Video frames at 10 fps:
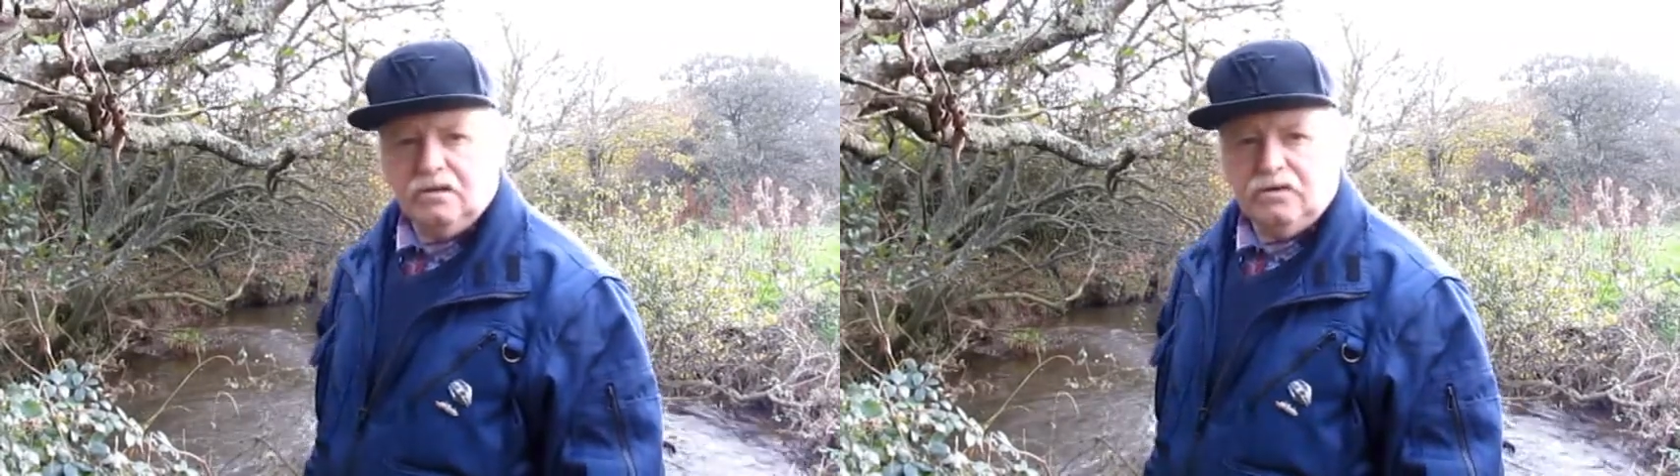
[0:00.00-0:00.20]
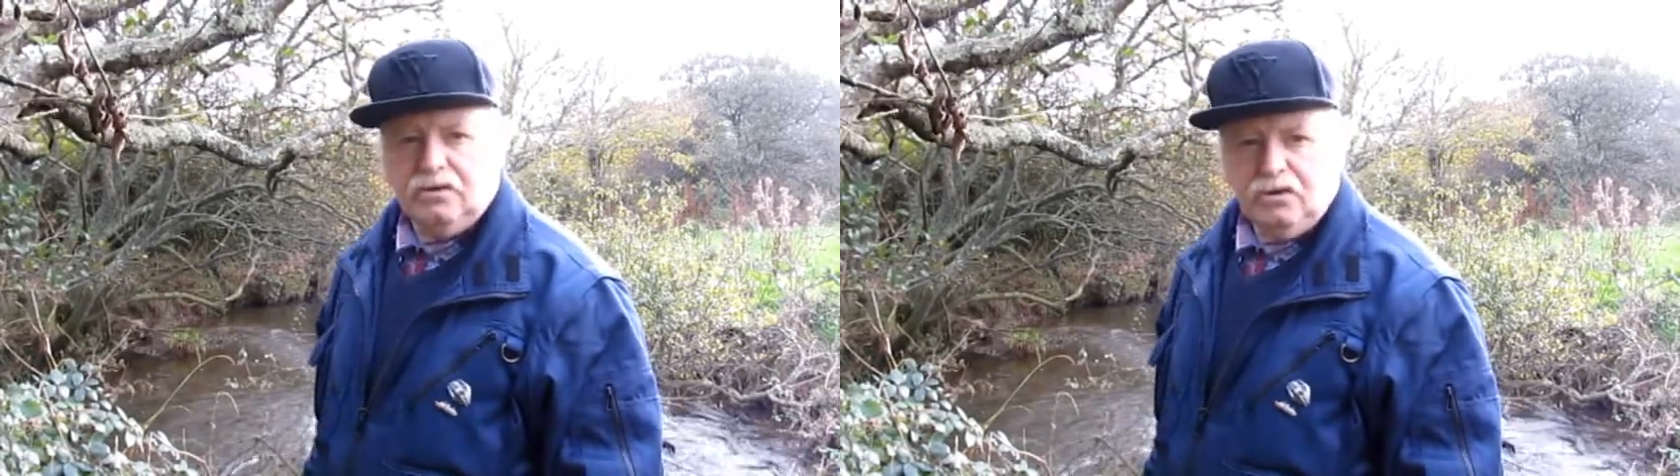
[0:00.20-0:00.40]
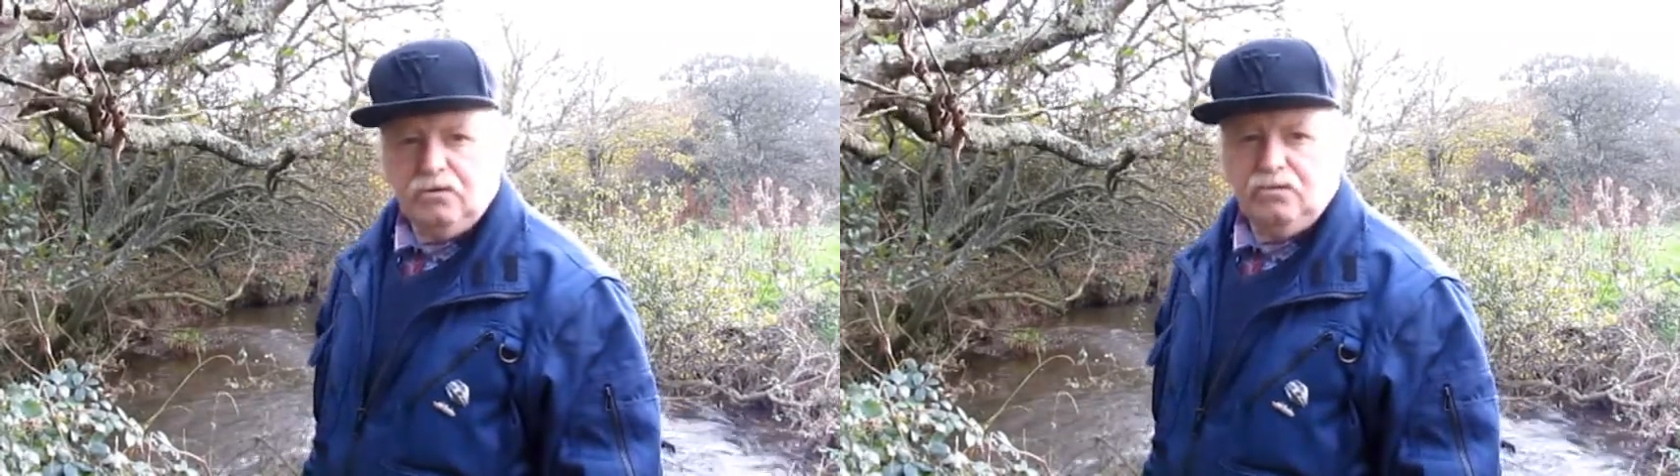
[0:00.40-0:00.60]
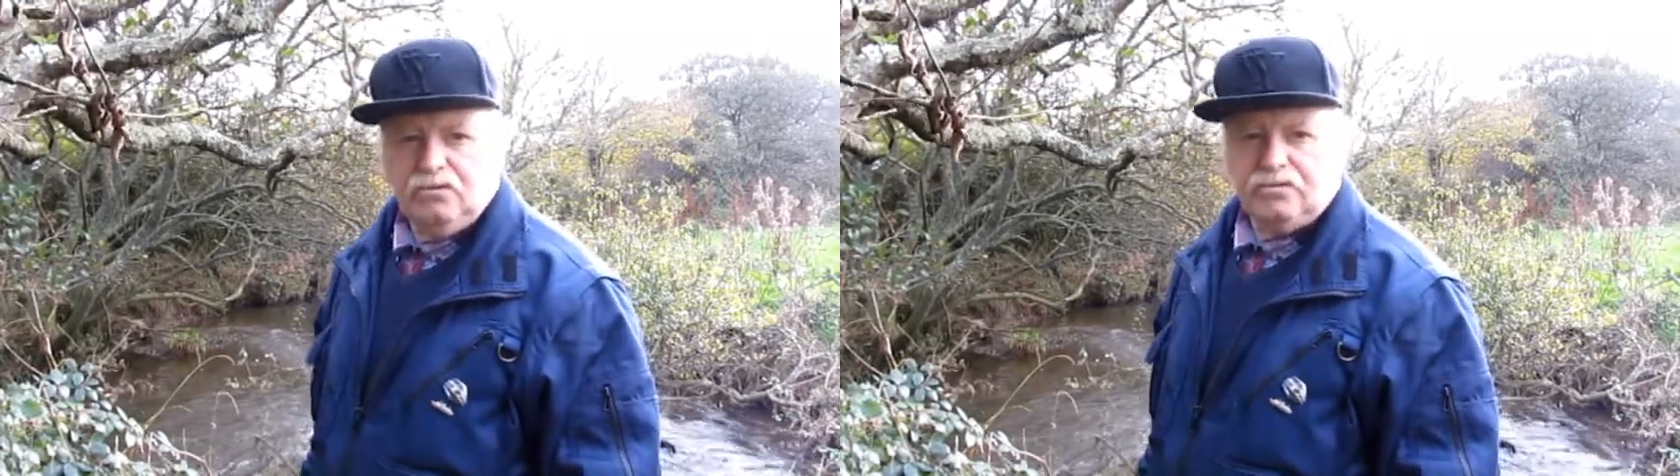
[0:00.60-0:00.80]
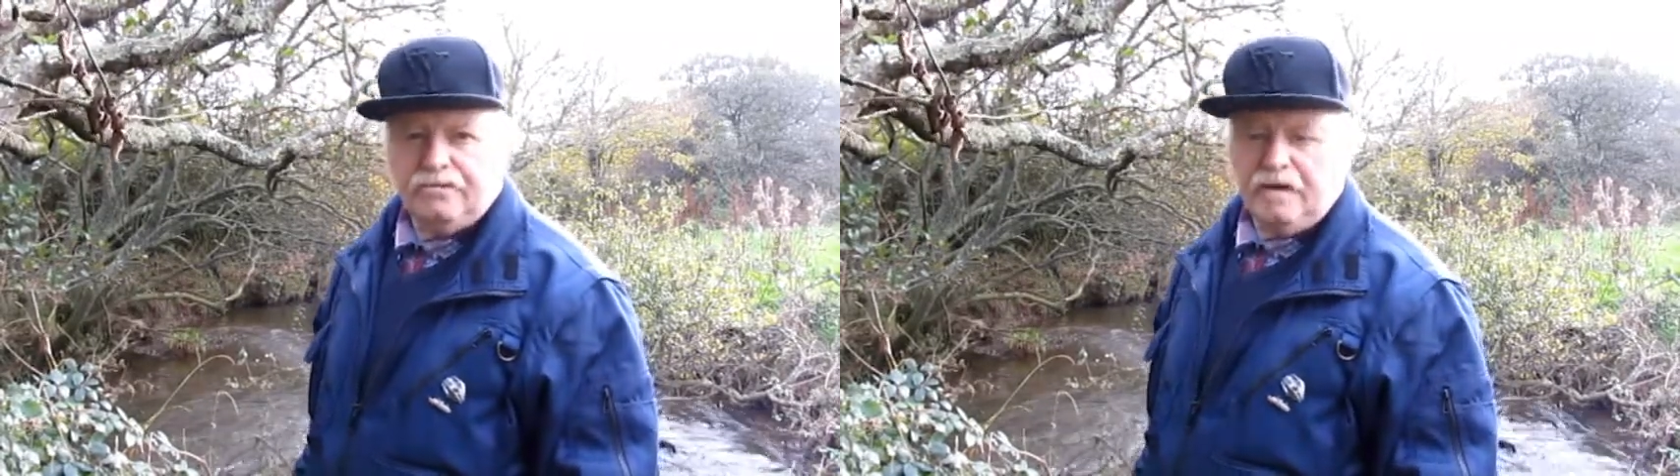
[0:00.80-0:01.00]
the new
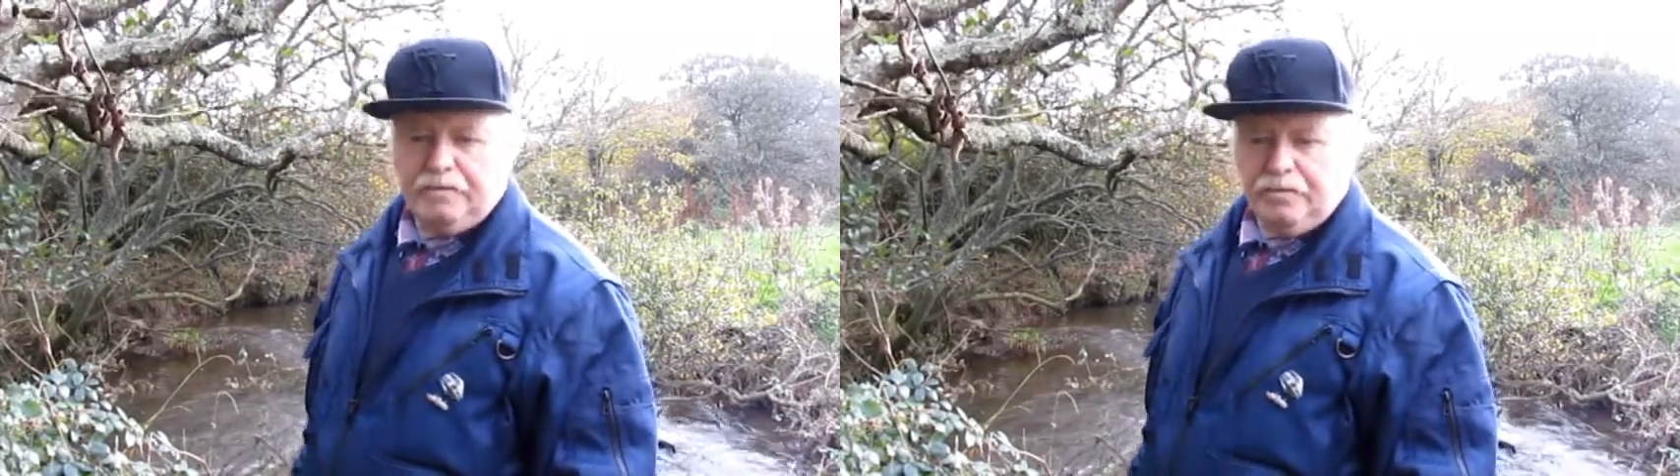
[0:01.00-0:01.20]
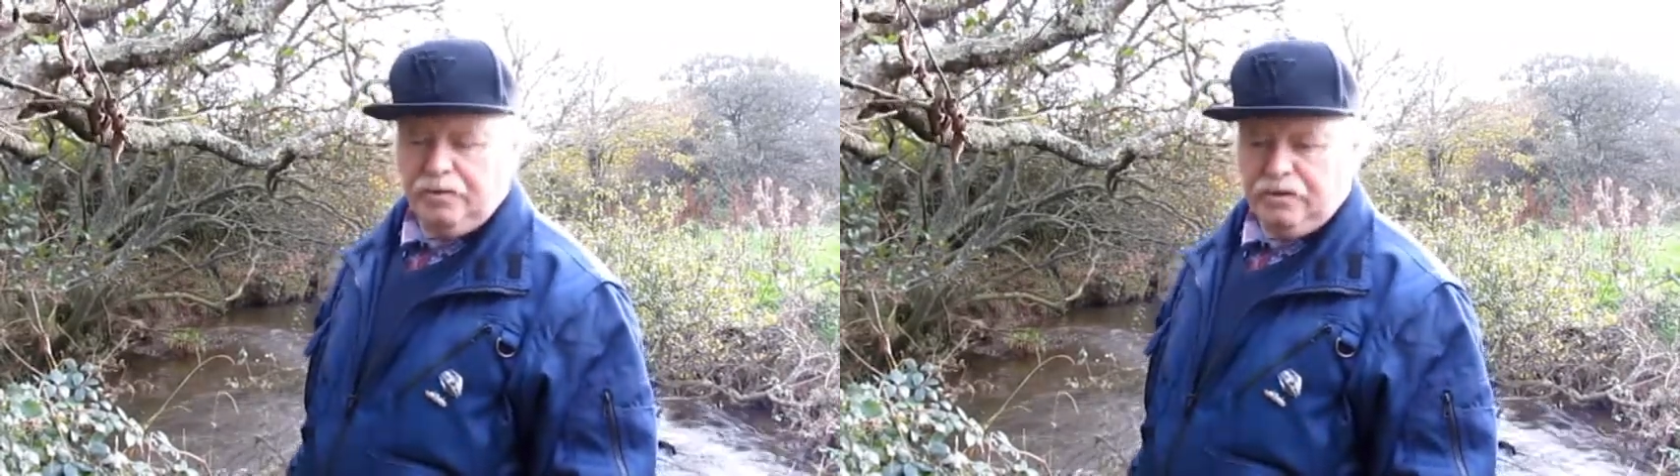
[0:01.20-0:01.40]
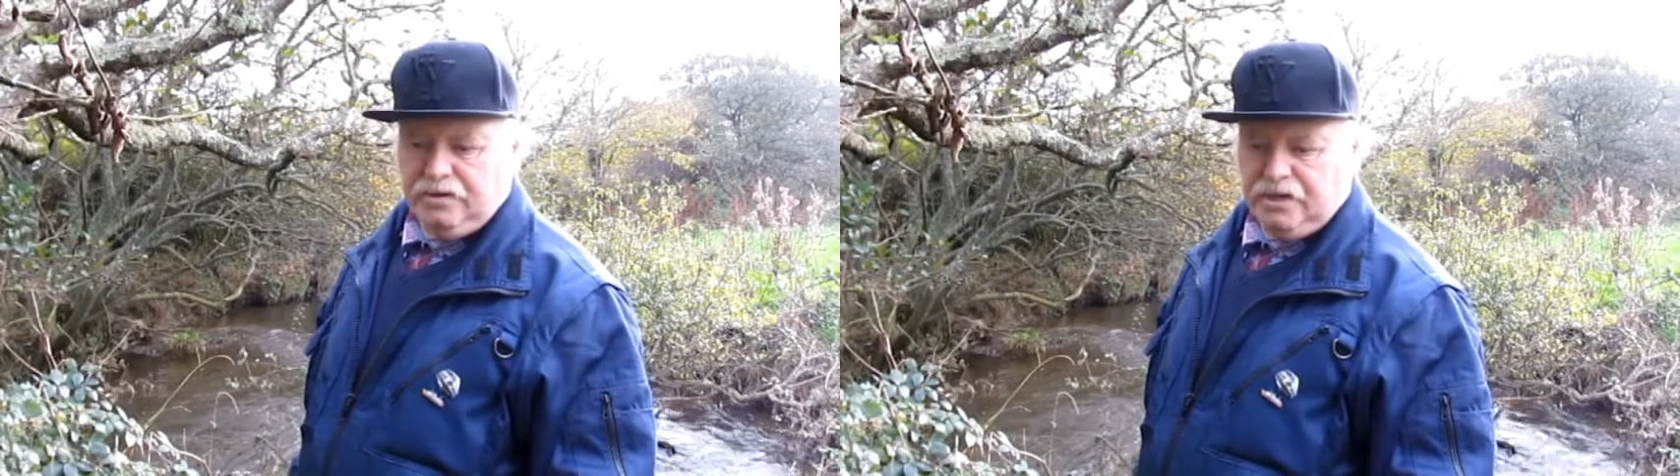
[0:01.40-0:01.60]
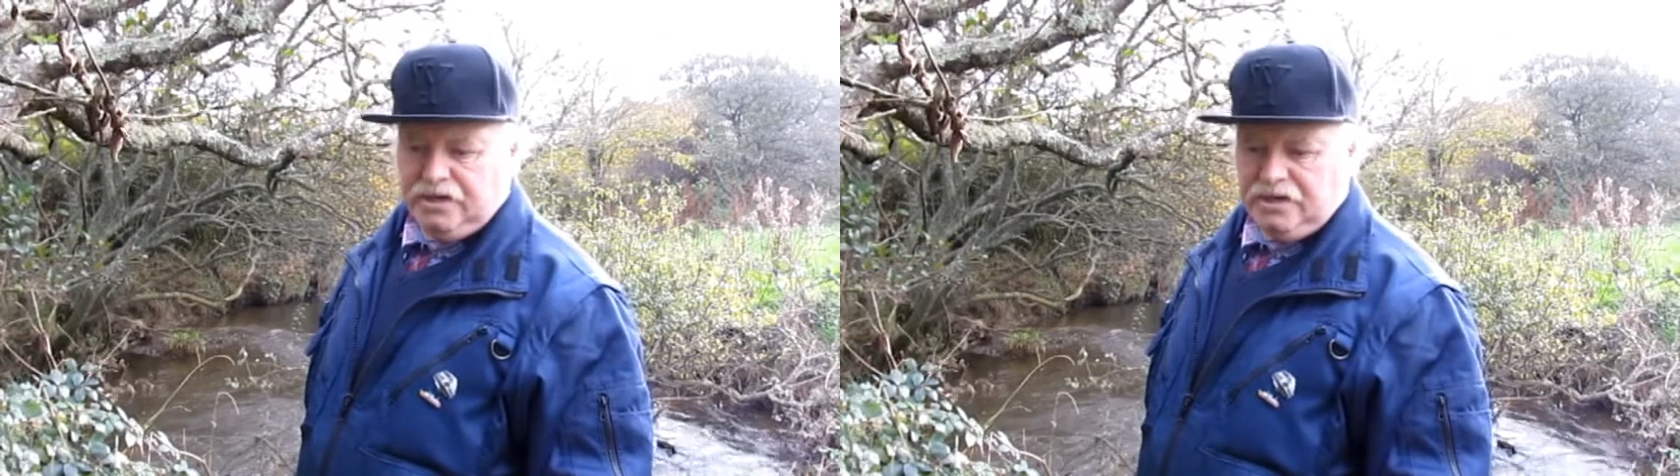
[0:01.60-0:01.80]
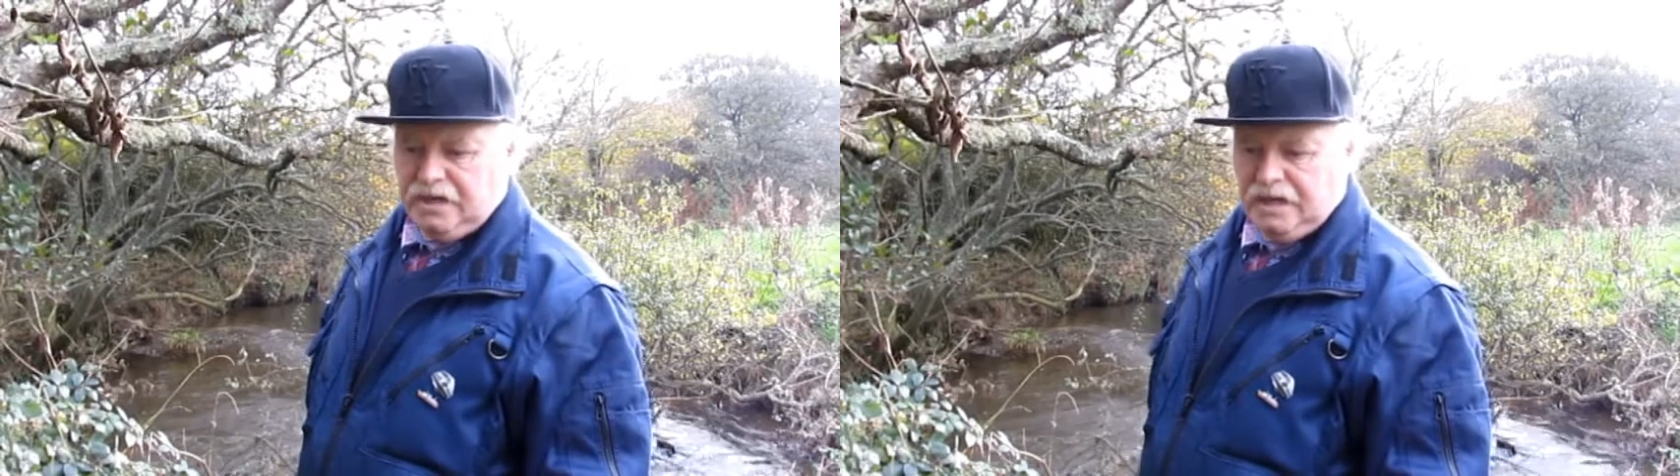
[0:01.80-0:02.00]
Trevemper Bridge is